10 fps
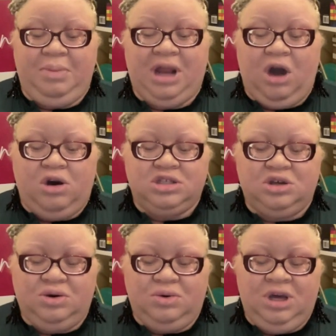But I
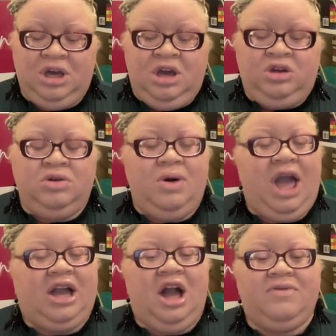also,
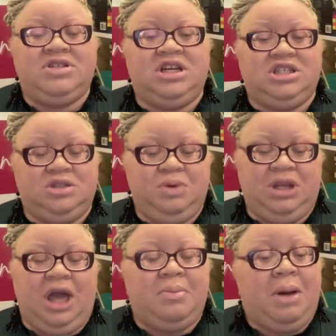had conversations
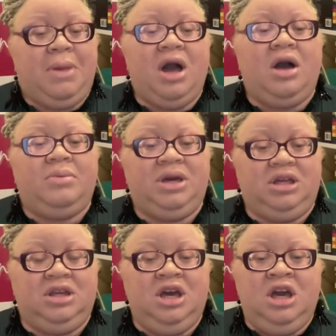with like my mom
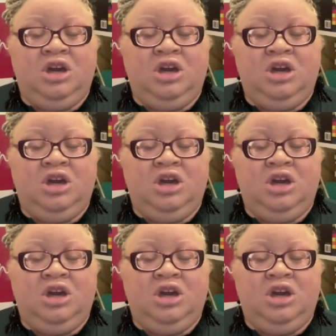and,